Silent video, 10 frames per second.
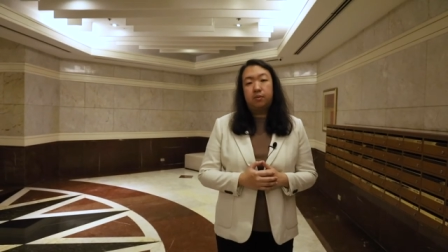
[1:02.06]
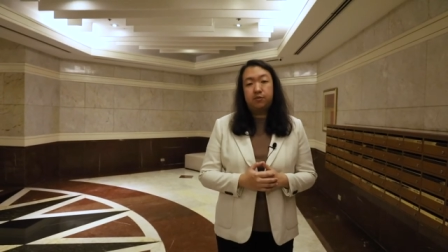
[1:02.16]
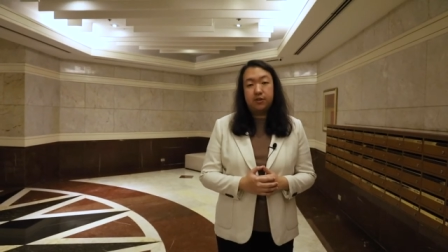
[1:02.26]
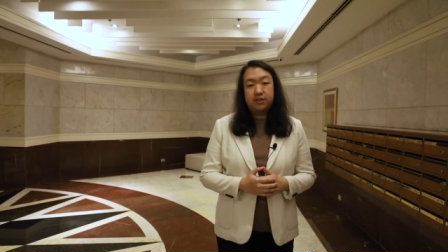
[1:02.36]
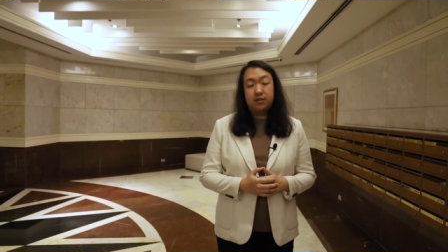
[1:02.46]

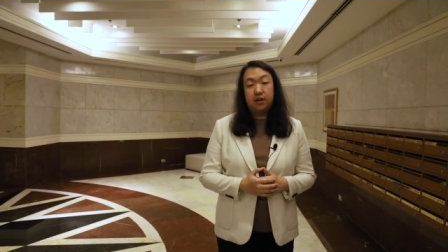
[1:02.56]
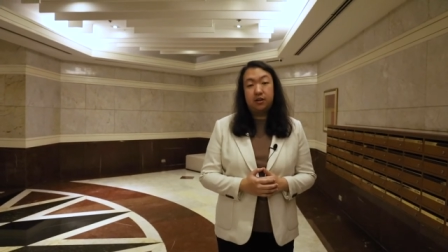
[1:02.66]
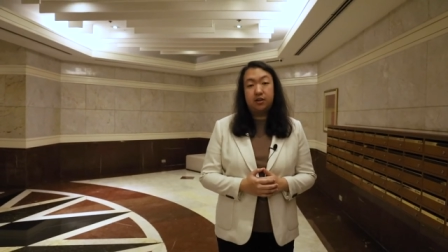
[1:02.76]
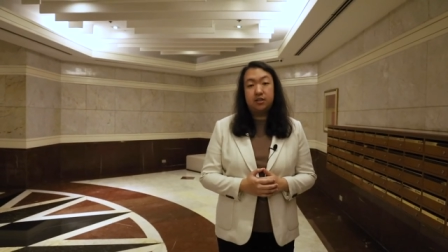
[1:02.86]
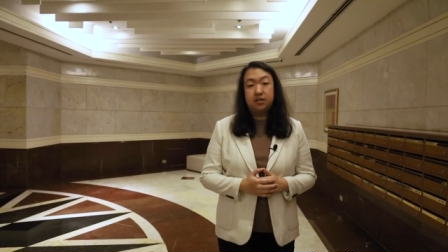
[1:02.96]
Professor
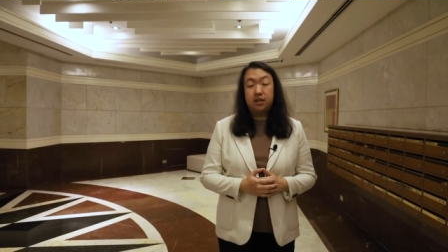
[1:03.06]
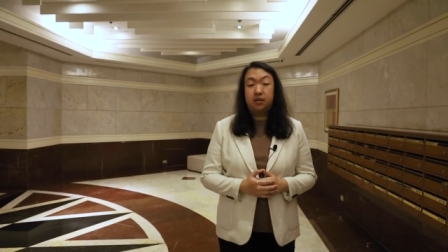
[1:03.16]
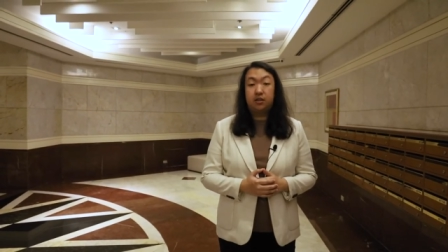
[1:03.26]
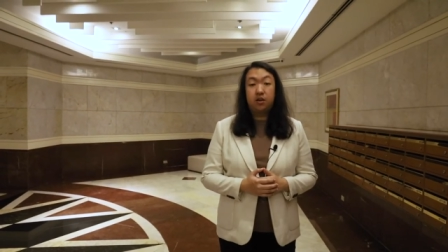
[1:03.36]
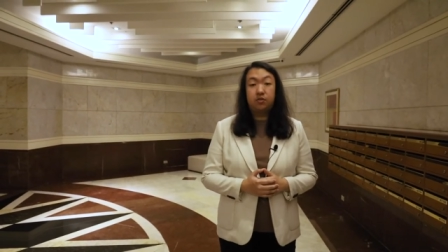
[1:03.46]
Arnan
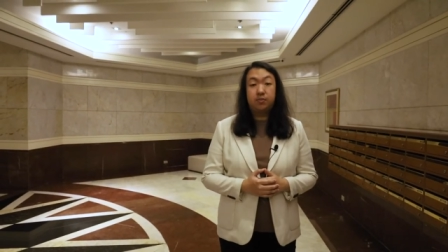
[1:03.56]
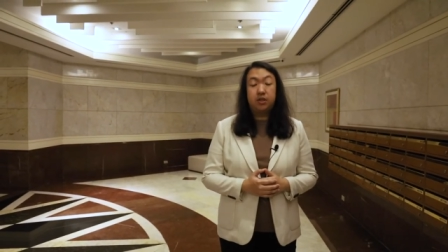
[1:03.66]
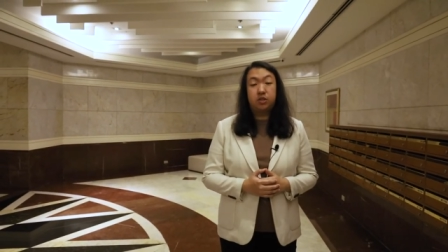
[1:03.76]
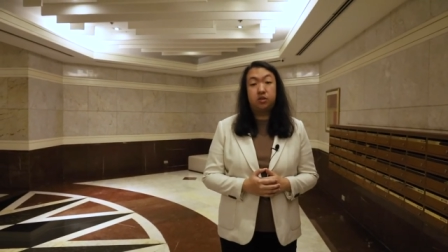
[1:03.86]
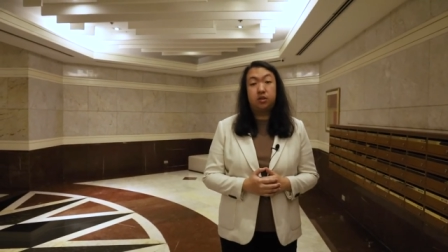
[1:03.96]
said the
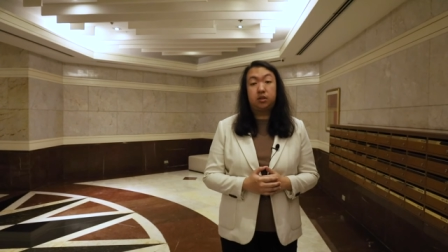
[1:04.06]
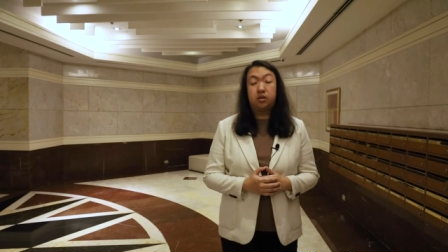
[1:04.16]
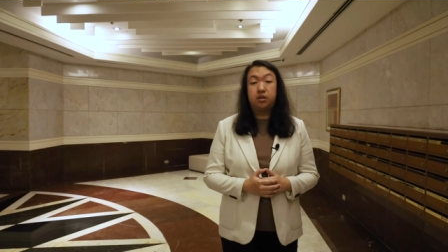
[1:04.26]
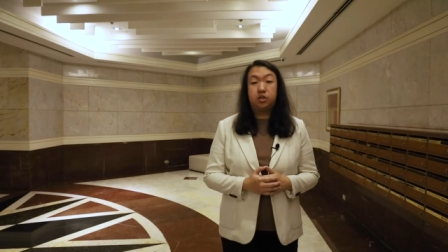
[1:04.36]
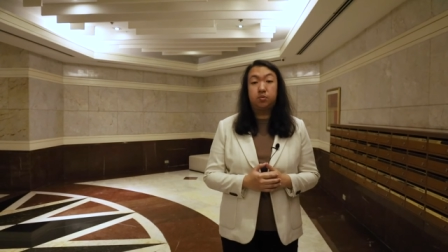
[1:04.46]
government should
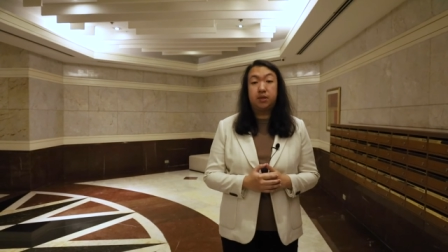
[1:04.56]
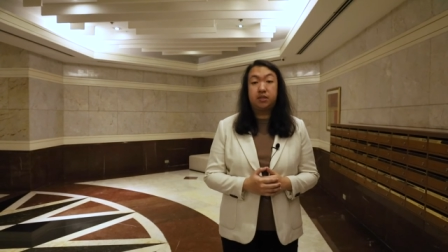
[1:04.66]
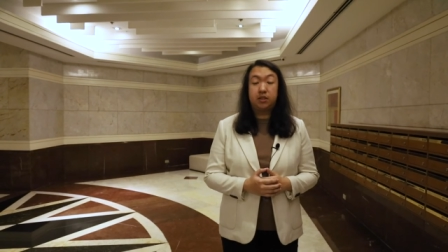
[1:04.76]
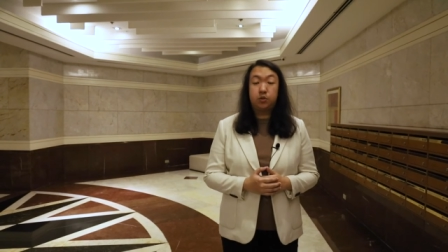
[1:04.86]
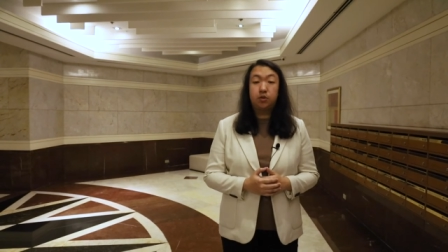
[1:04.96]
encourage
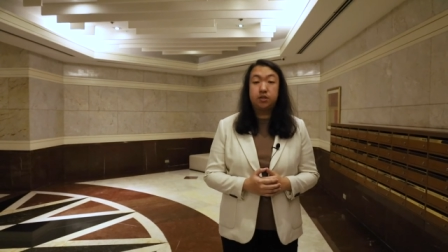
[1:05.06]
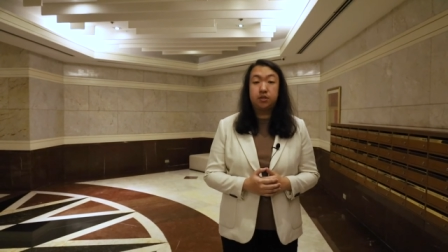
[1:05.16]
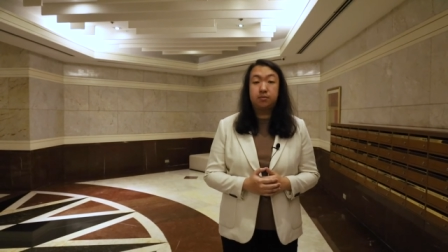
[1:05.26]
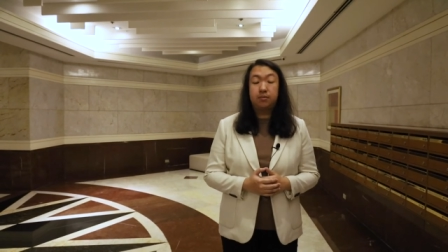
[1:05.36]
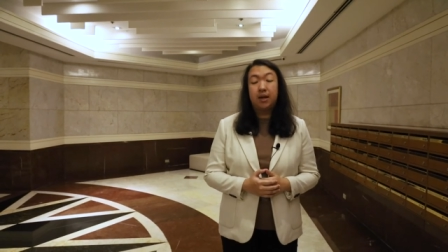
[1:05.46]
domestic
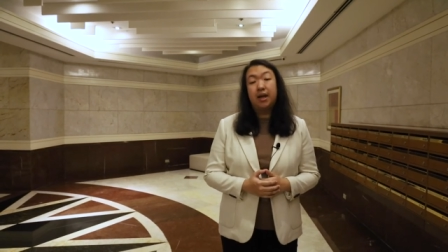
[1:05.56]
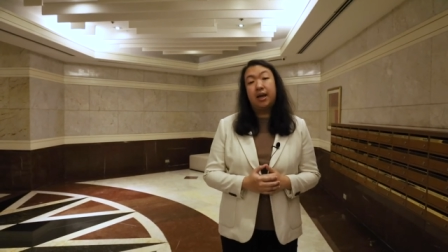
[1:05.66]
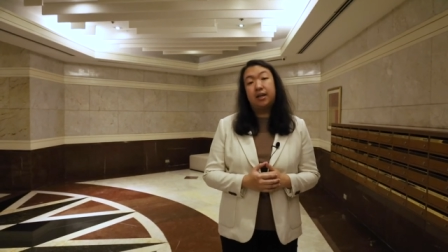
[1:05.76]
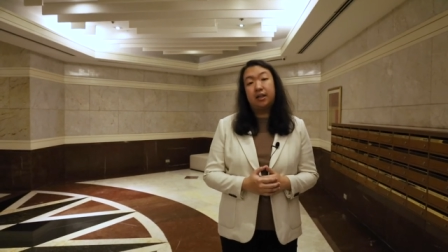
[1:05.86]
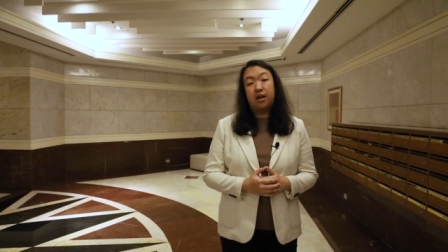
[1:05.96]
tourism
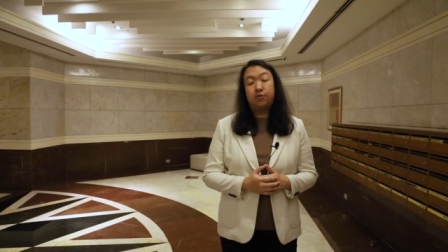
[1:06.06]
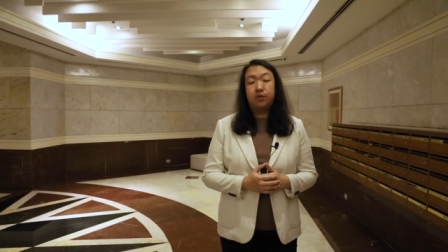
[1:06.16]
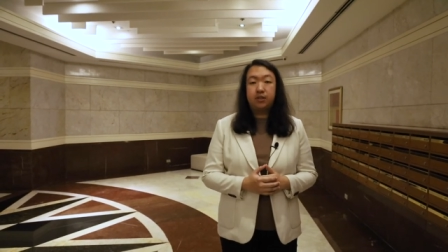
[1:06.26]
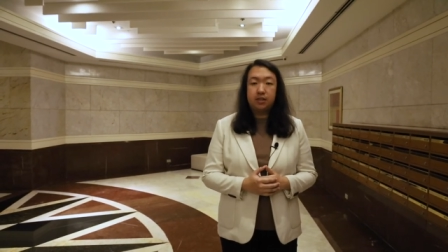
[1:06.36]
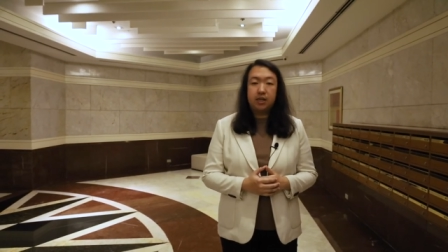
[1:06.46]
and allow
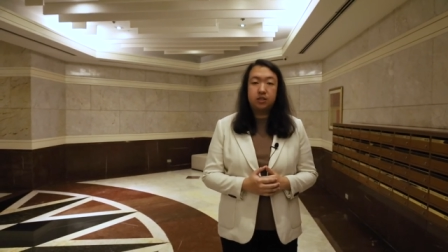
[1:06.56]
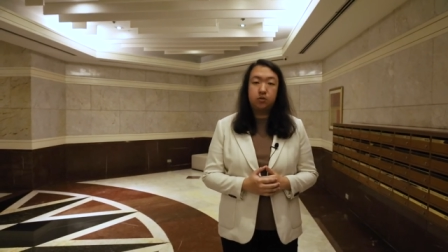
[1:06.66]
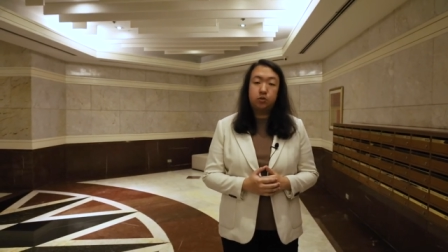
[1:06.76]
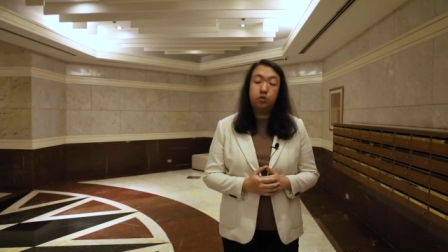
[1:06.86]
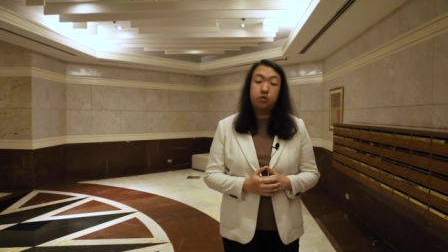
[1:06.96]
for
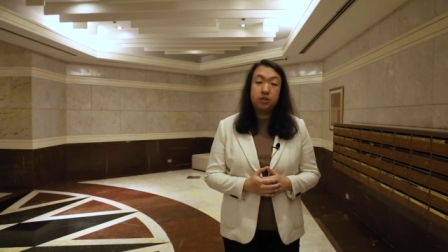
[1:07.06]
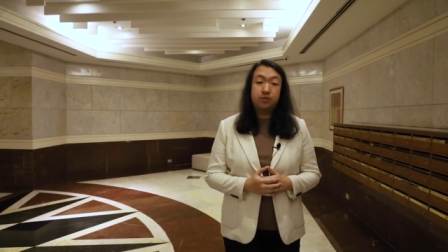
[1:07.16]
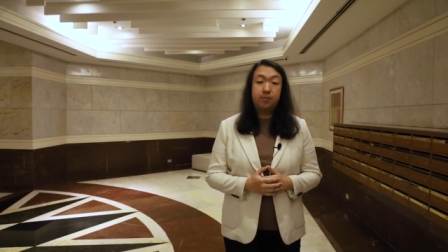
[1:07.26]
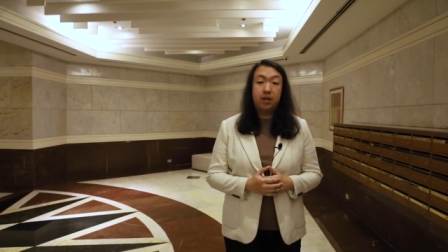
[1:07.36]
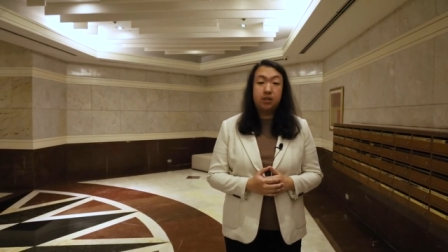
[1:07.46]
international
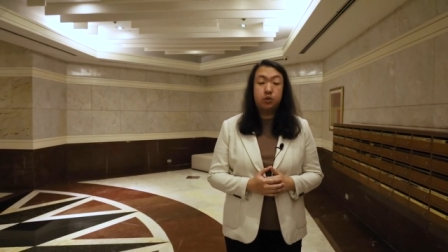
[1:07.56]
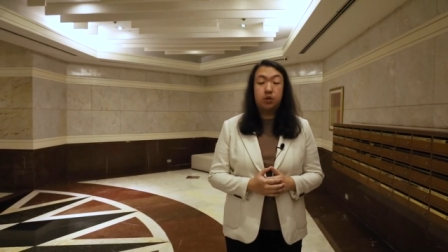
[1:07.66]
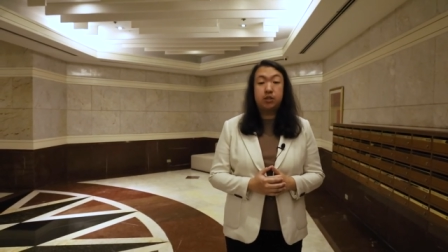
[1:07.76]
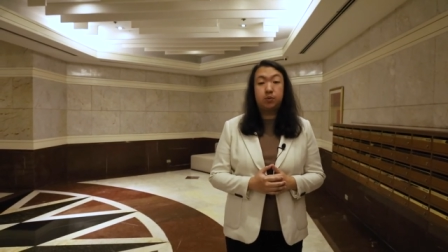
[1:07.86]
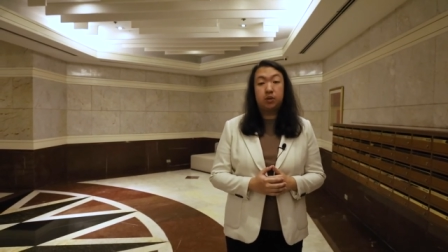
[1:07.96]
tourists from
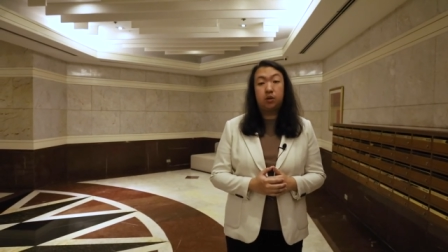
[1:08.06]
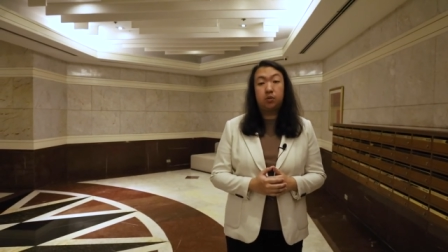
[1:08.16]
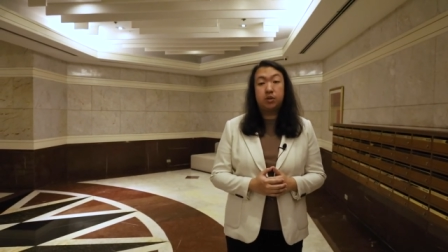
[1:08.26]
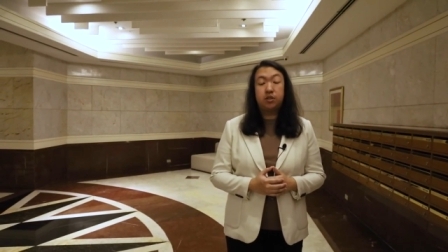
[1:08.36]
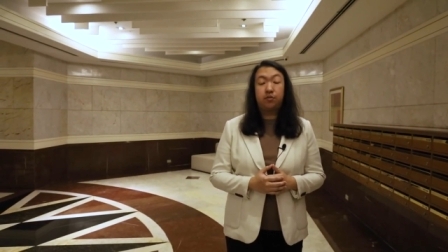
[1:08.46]
countries with
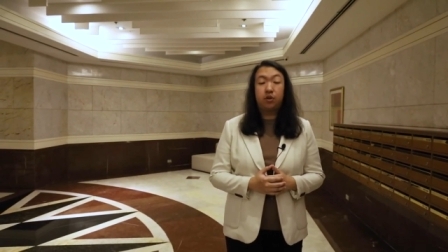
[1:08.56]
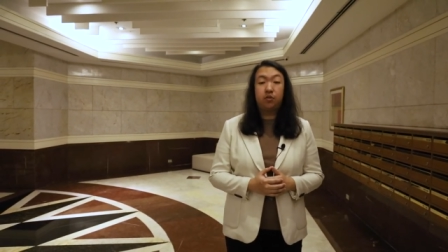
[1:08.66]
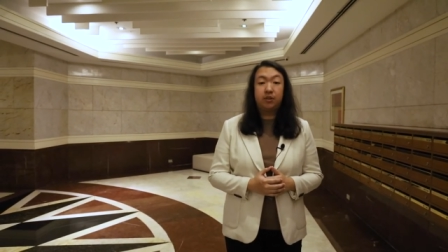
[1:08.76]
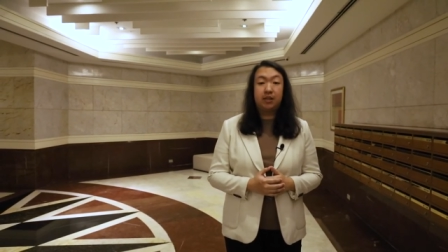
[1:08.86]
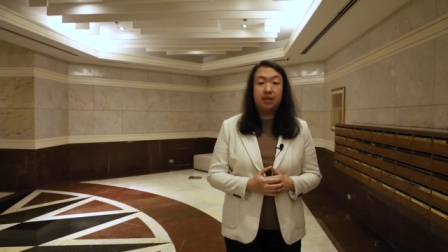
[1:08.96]
low risk of
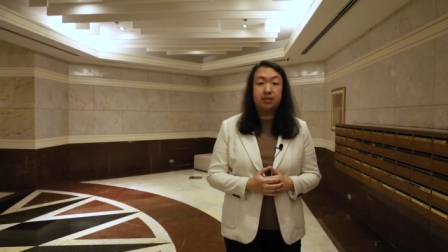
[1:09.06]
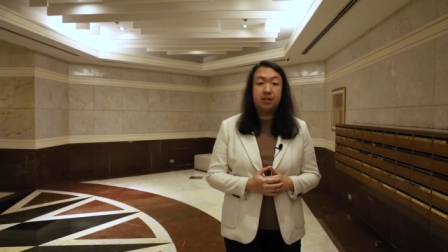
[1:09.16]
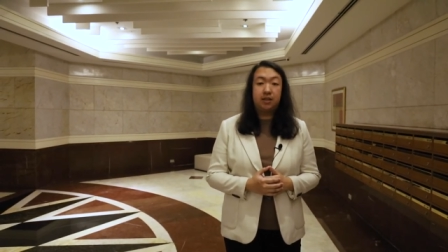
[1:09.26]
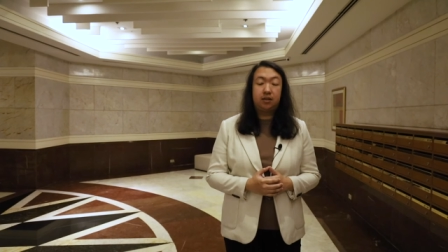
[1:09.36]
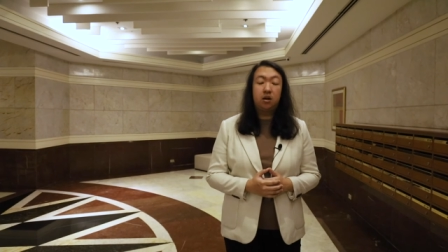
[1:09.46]
COVID
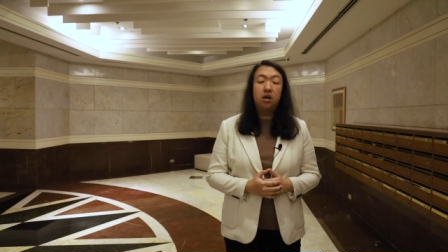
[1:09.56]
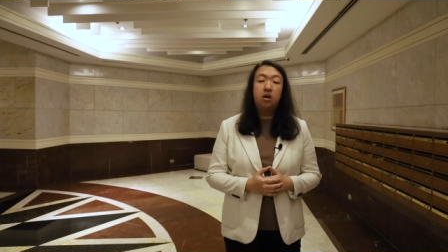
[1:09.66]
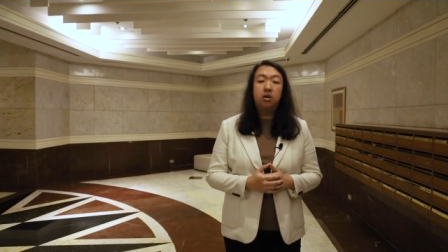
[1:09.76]
19.